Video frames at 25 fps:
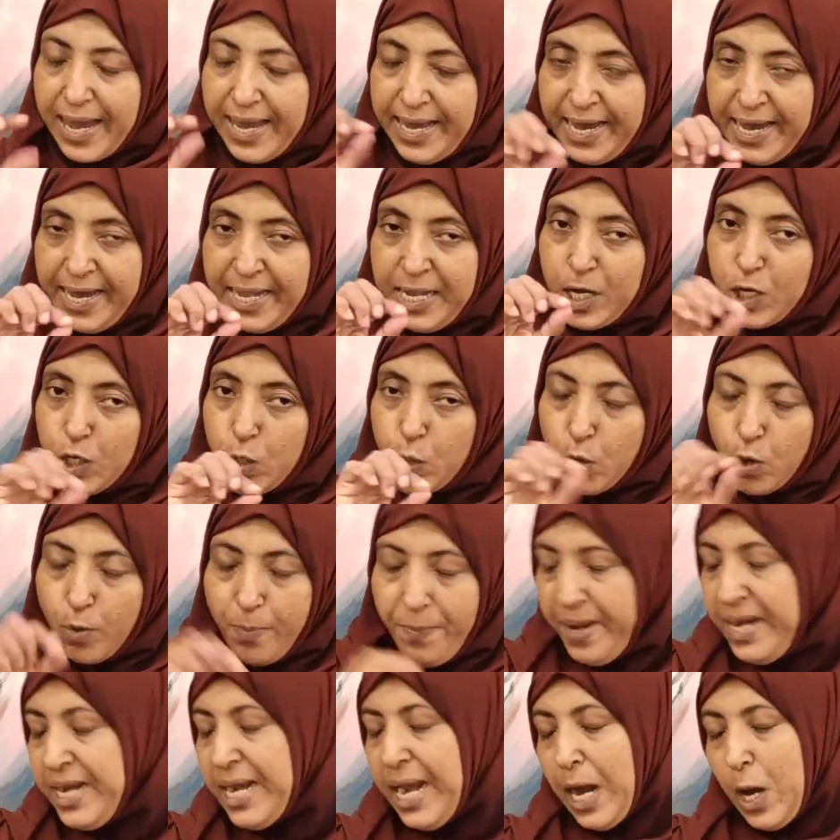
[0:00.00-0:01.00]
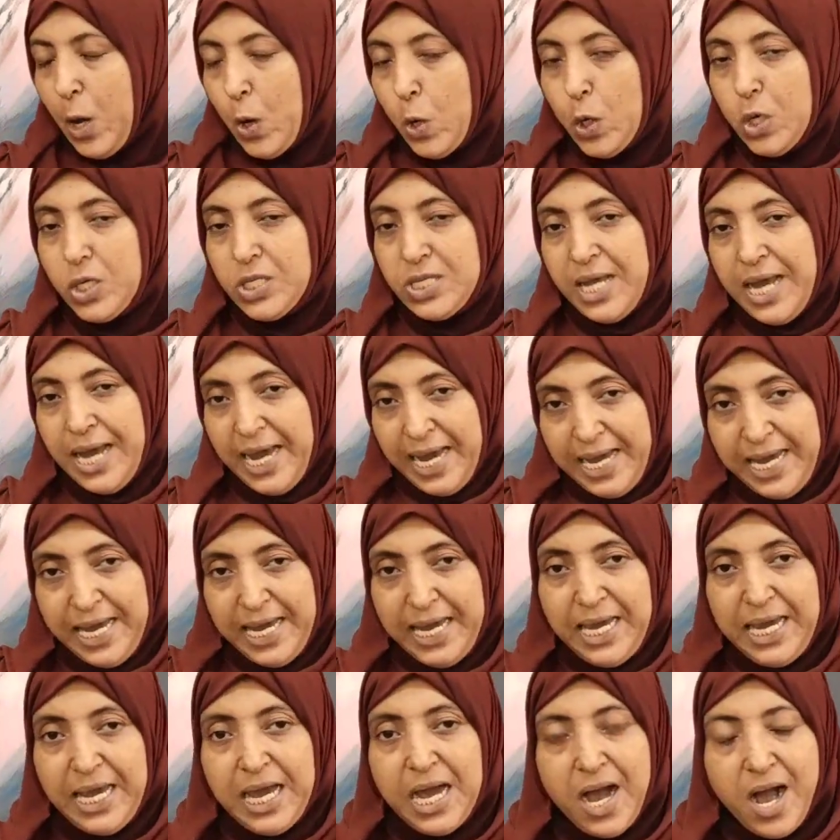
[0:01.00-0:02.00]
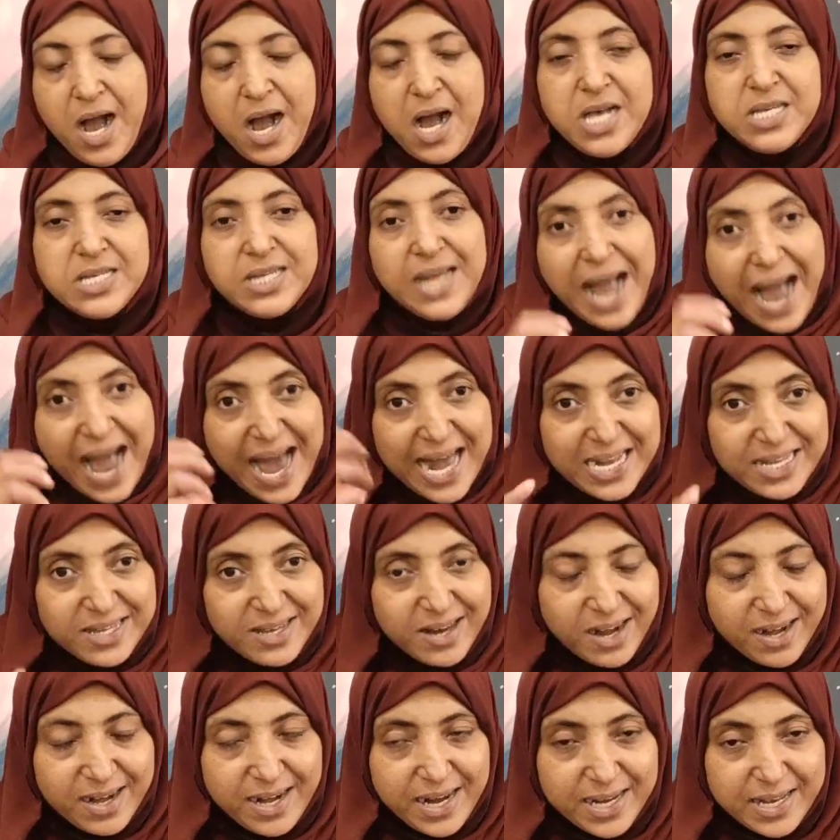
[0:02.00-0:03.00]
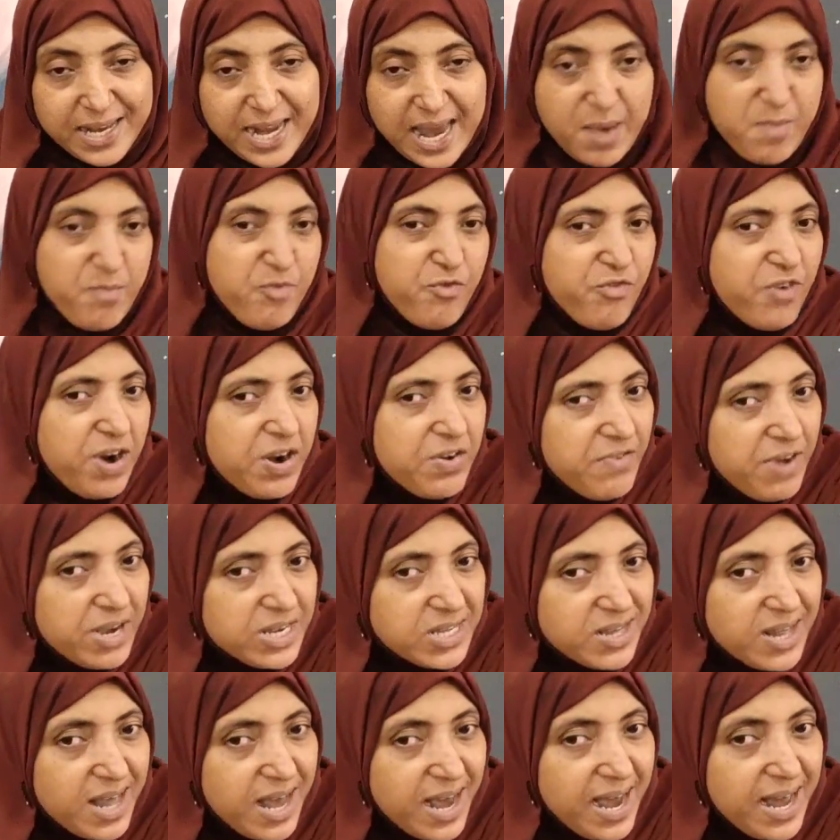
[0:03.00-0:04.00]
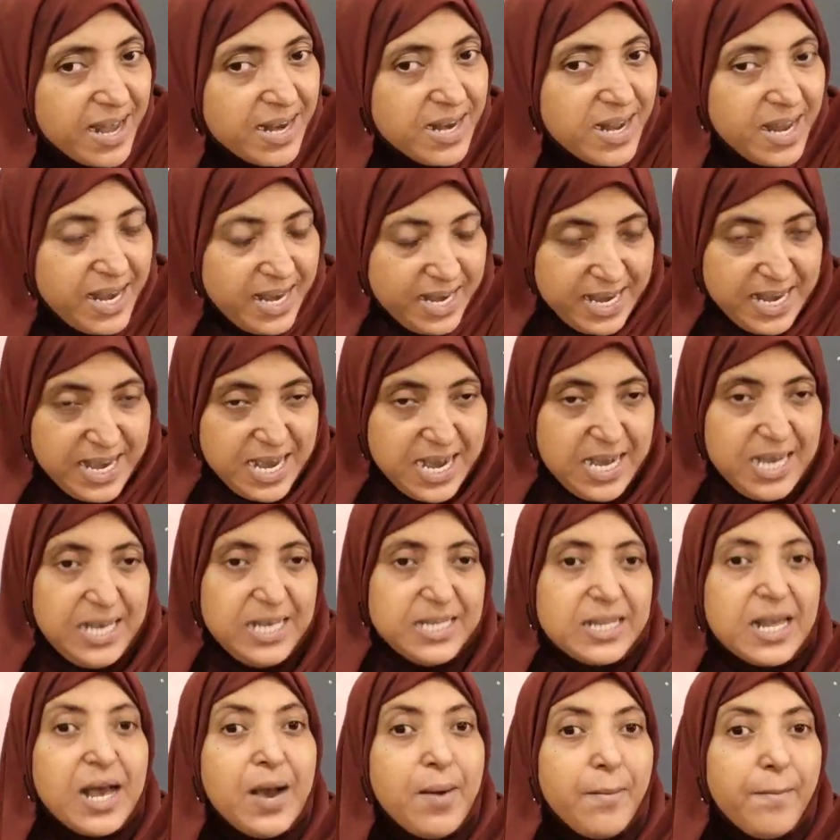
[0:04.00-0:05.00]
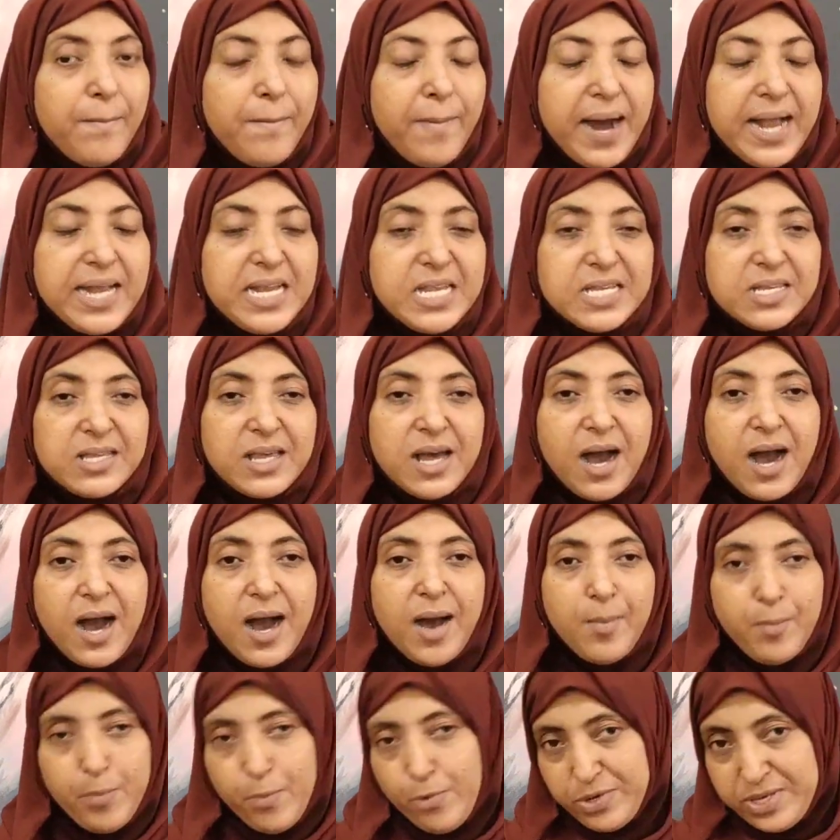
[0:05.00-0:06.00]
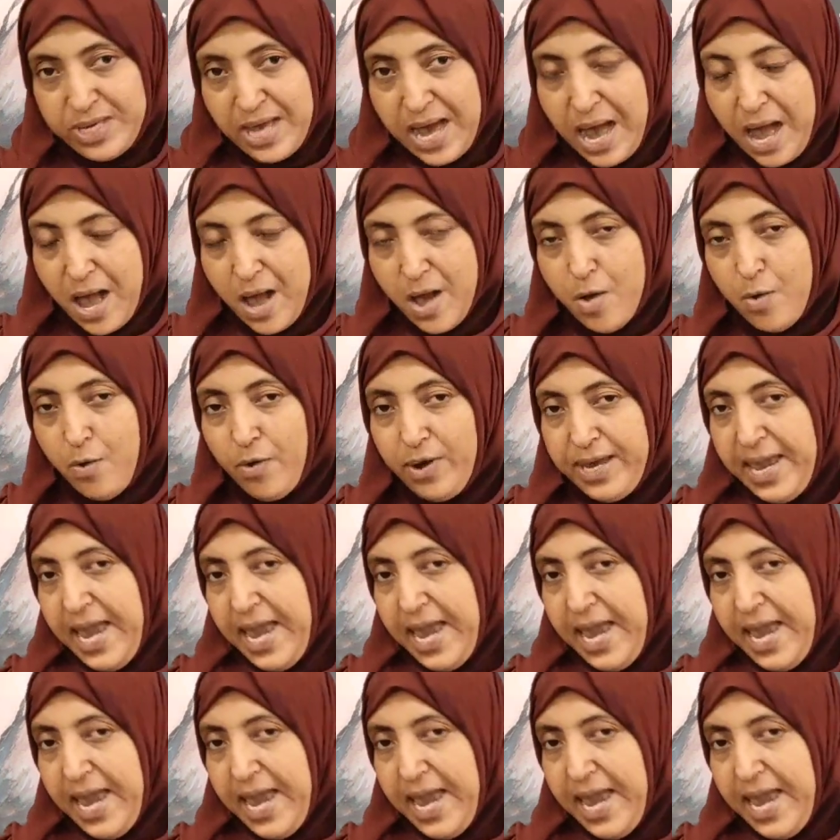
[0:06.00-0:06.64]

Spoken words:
in European records, he has another nickname. What was that? Yes, Mansa Musa.